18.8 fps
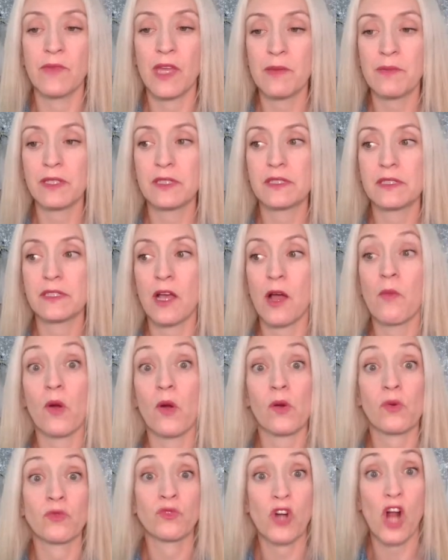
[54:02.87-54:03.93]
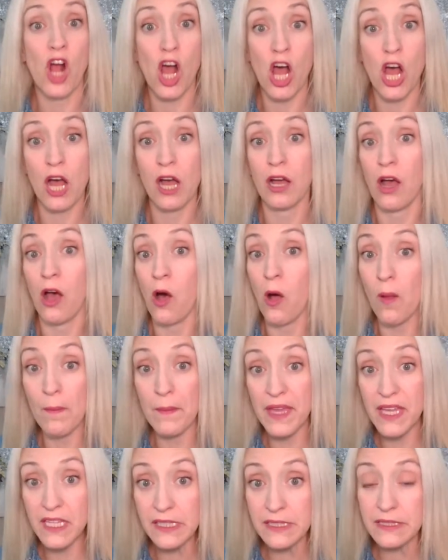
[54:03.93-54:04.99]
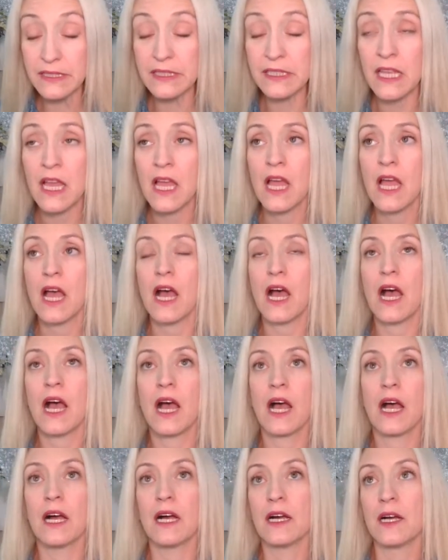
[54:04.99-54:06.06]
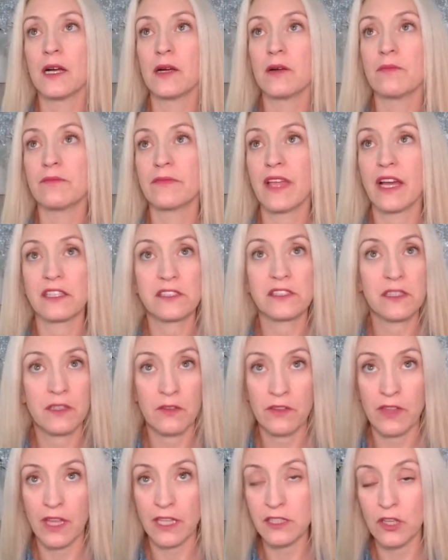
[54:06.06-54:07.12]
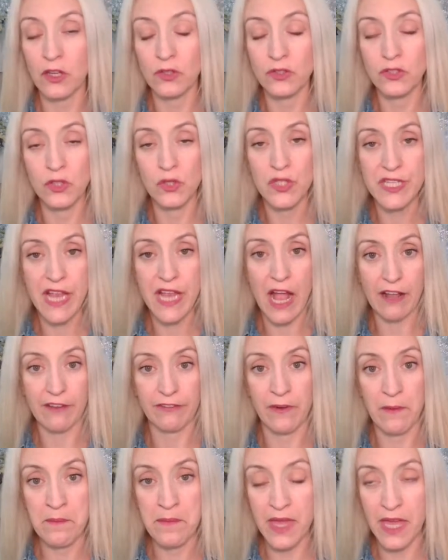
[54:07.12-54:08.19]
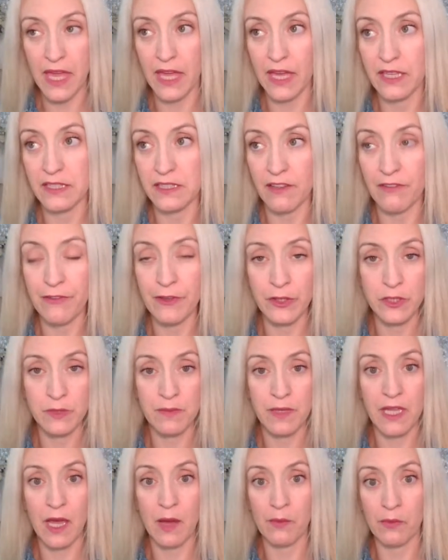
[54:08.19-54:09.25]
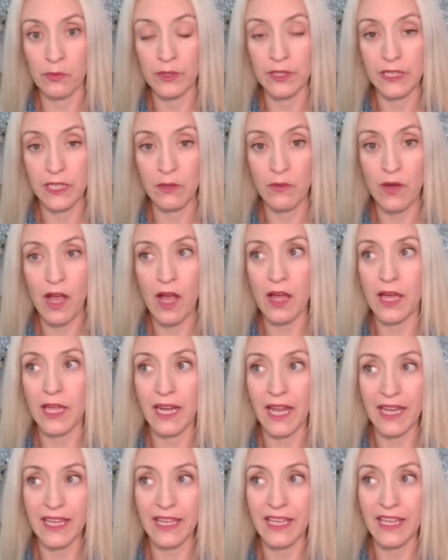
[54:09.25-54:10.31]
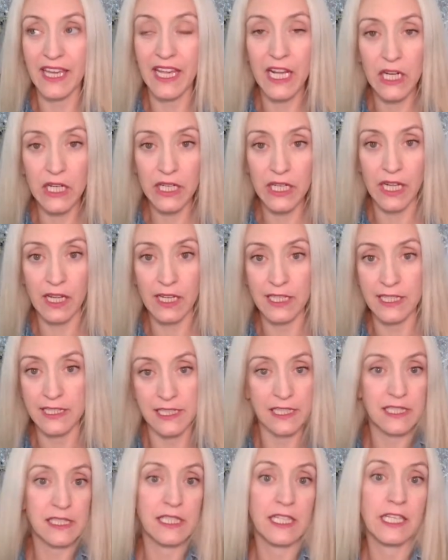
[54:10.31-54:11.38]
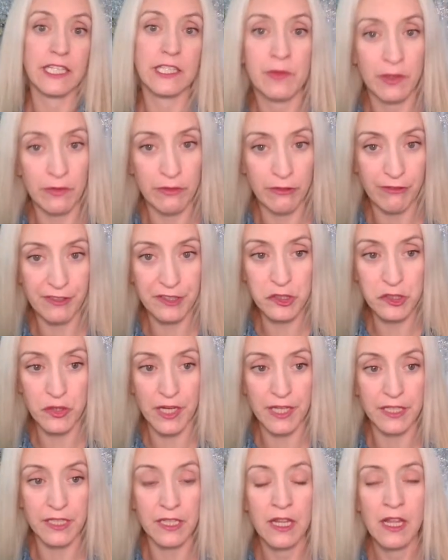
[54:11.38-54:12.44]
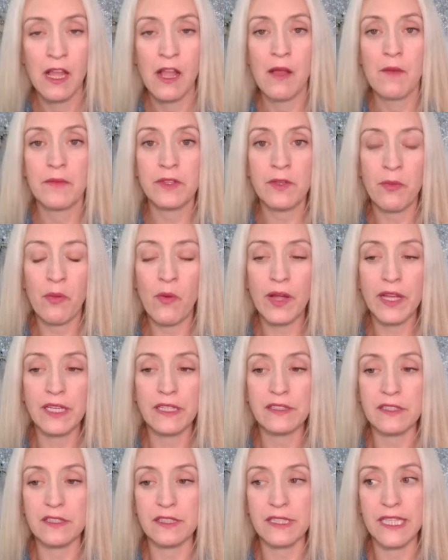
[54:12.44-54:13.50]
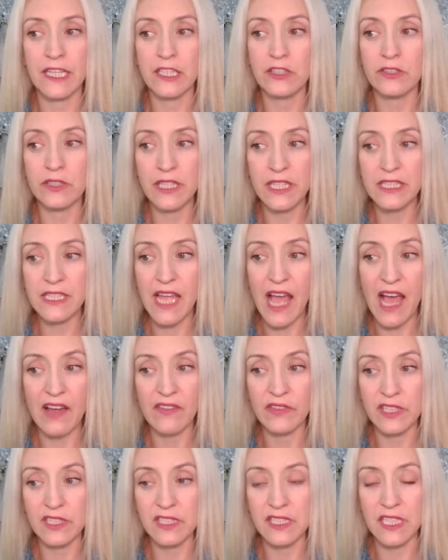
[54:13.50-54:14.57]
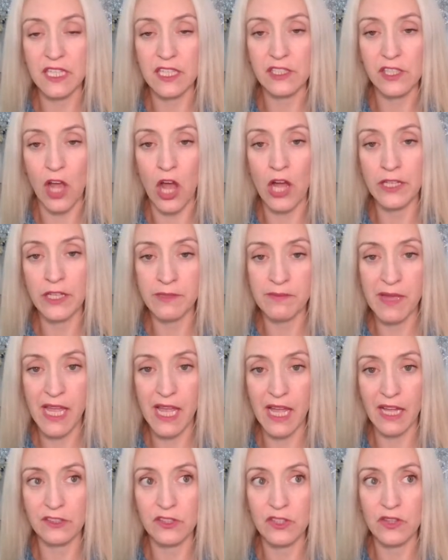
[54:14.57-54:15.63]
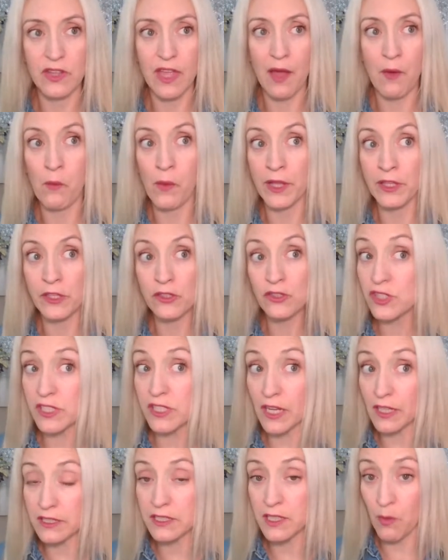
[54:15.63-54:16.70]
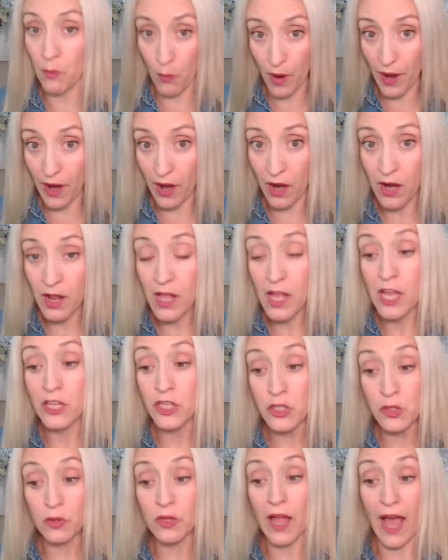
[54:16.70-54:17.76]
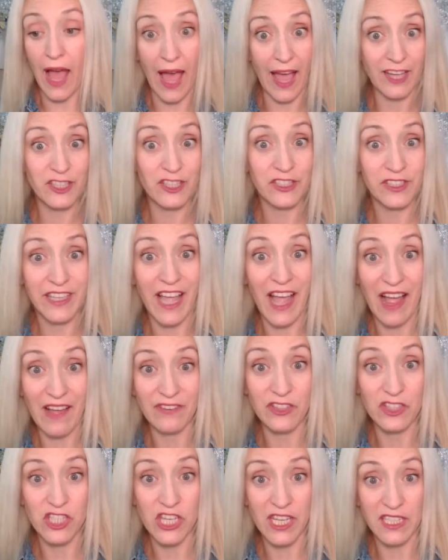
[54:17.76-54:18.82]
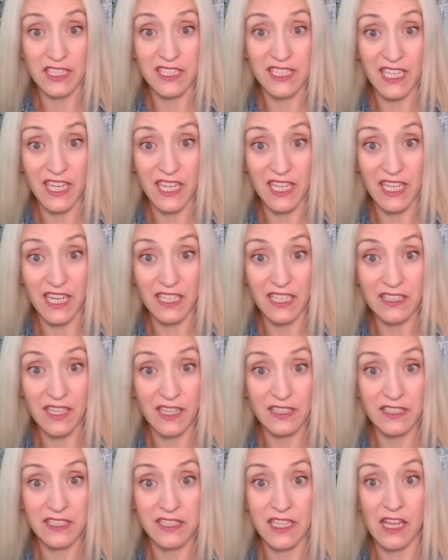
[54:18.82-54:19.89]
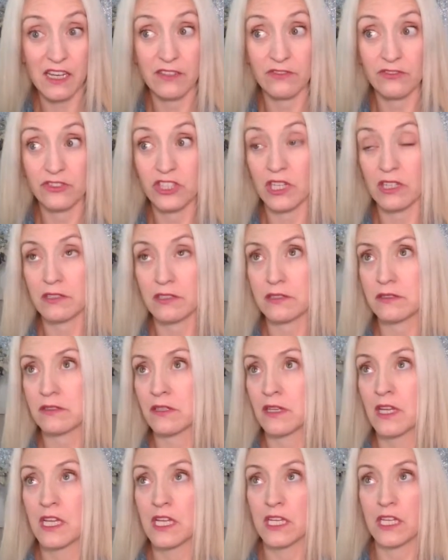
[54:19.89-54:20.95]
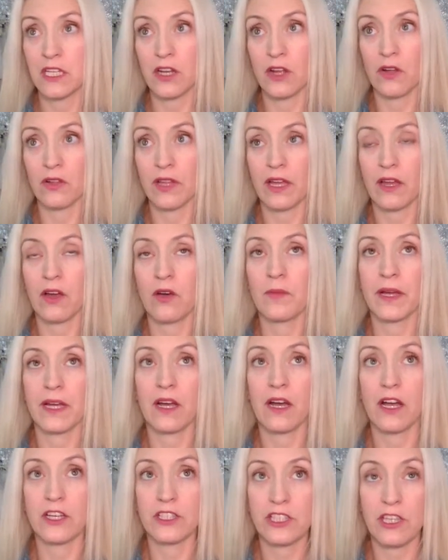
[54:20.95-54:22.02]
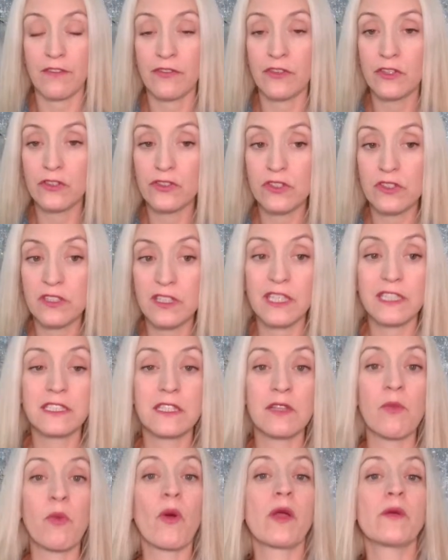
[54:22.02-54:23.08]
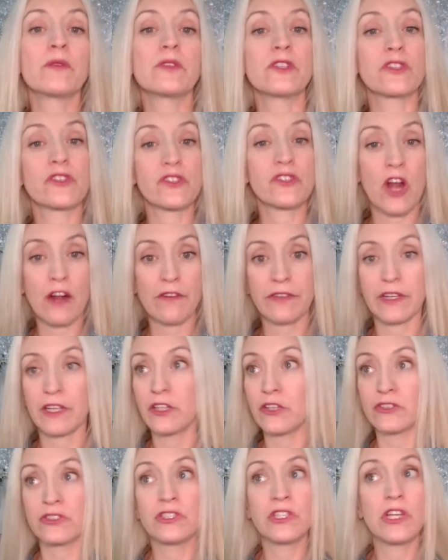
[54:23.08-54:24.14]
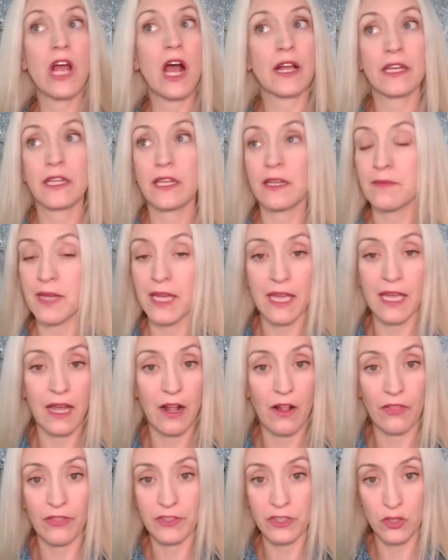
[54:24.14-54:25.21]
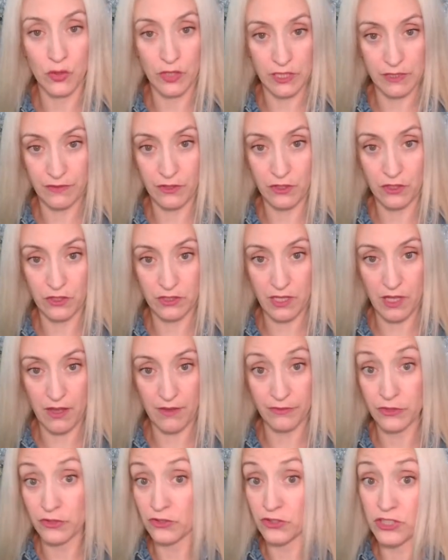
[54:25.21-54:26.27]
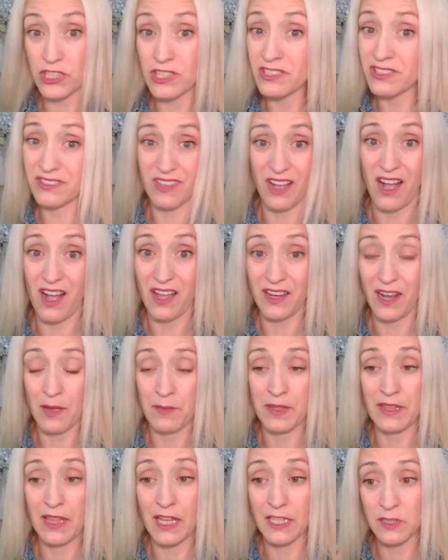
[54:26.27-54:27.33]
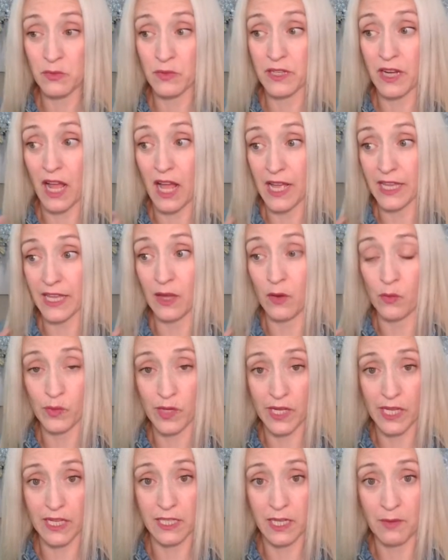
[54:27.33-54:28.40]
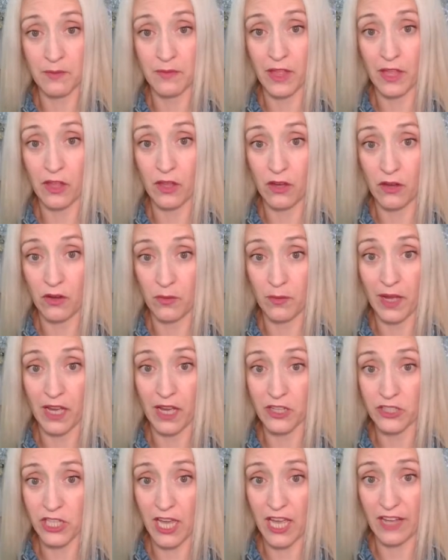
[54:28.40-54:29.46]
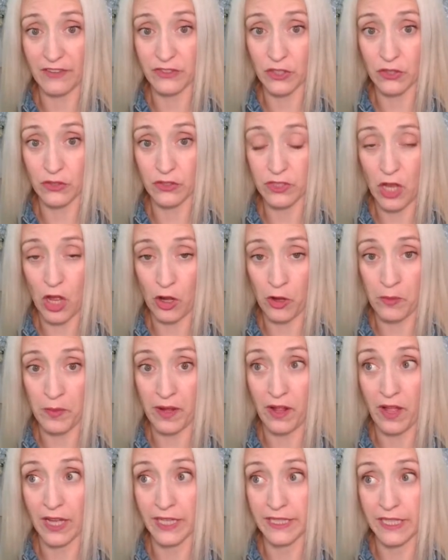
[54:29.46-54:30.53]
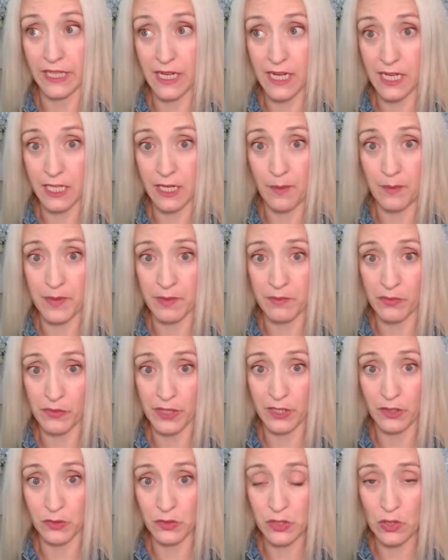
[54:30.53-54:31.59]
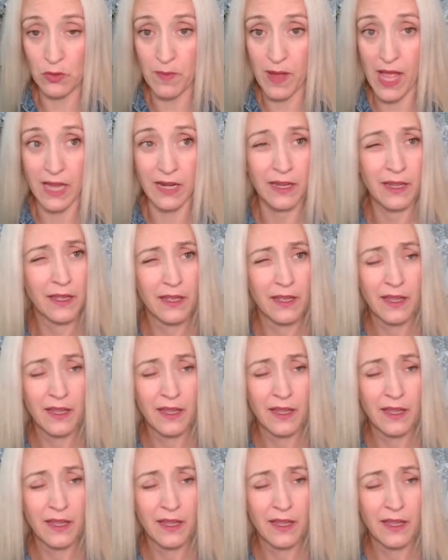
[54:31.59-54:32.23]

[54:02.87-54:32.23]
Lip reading: Maybe some raw almonds. That's a go-to snack for me because it fills me up really well and I can carry it and it doesn't need to be refrigerated. But the point is that you need to have these things on demand so that when you're stuck somewhere, you'll actually have the chance to eat it instead of just, like, oh my gosh, if you get to the point where you're starving, you're not going to make a healthy choice for yourself. You're just not. I mean, that's when I get weak and I'm like, oh my gosh, I have to go to Taco Bell. I need a bean burrito so bad.